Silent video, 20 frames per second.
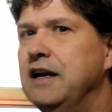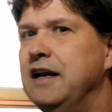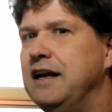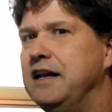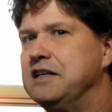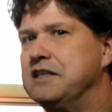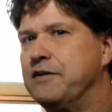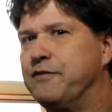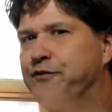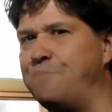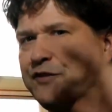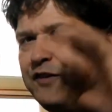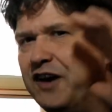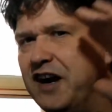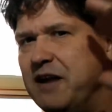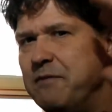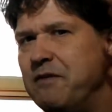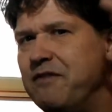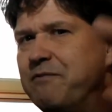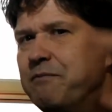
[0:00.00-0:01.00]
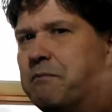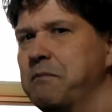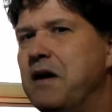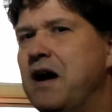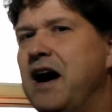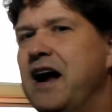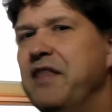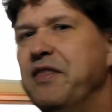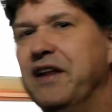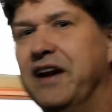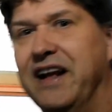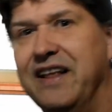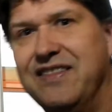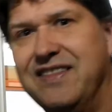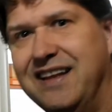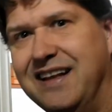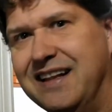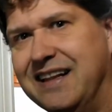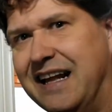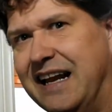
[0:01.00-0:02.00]
It's a frame of mind that I
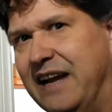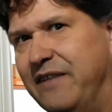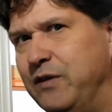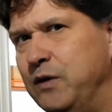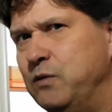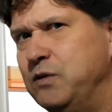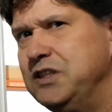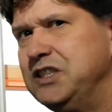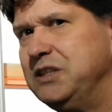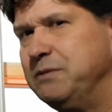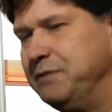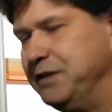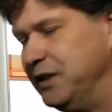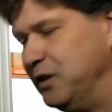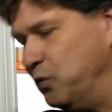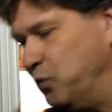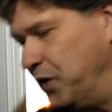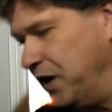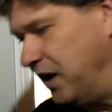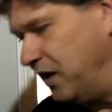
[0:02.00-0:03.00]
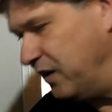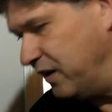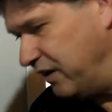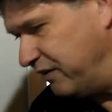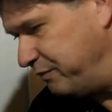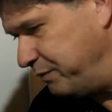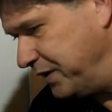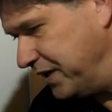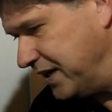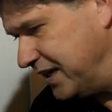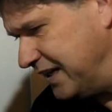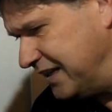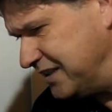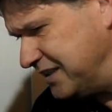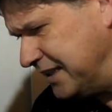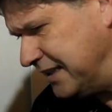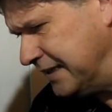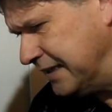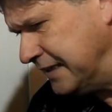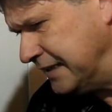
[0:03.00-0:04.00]
think that everyone should be aware of,
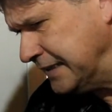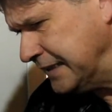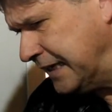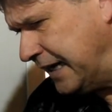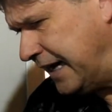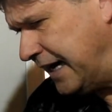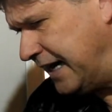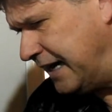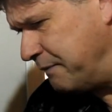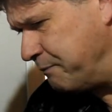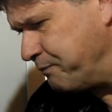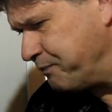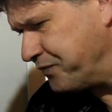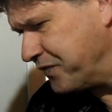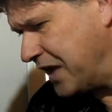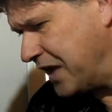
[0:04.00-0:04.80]
because a